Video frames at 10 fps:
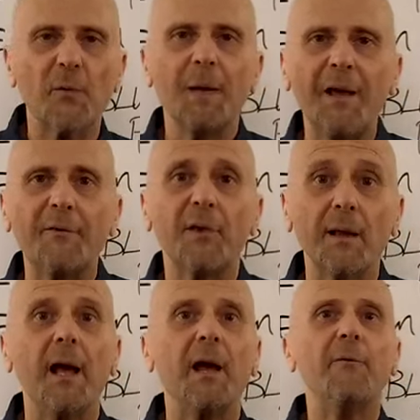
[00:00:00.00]
from life to
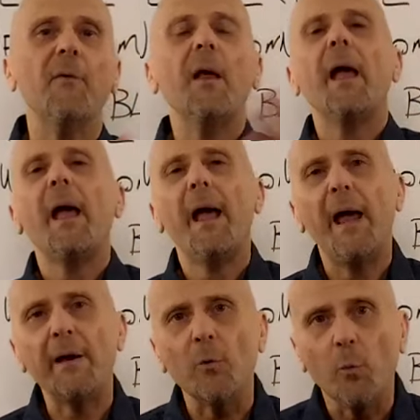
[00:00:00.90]
life
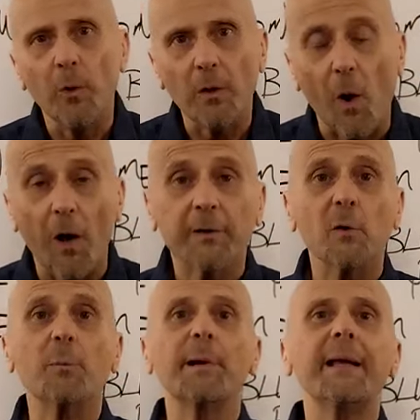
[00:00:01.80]
and will
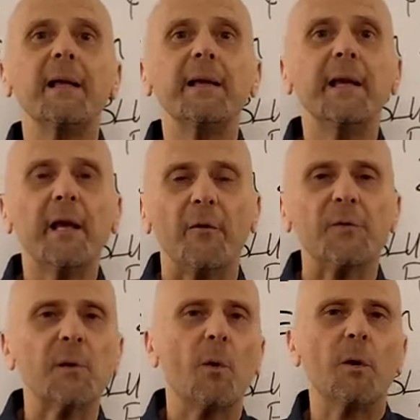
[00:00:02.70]
also bring
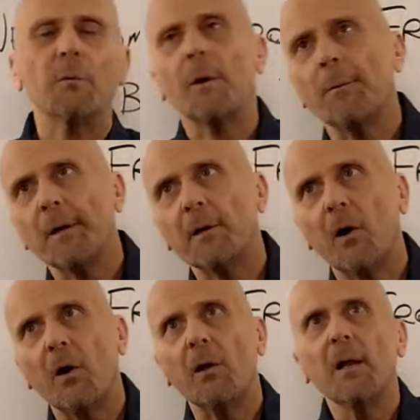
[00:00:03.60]
gifts or what we can
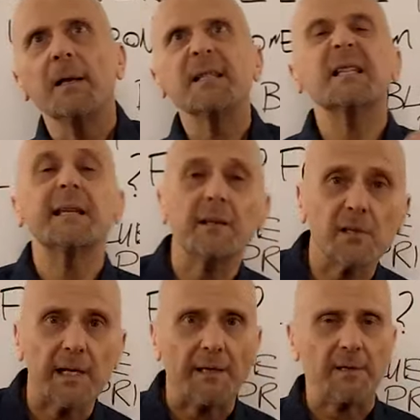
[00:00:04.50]
call skill
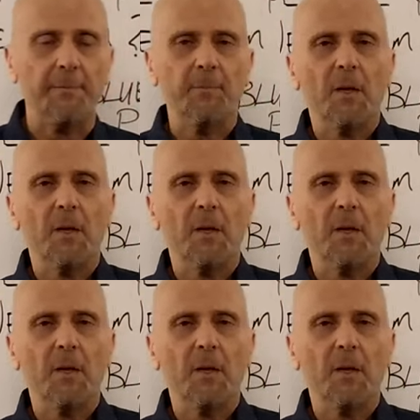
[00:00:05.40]
sets.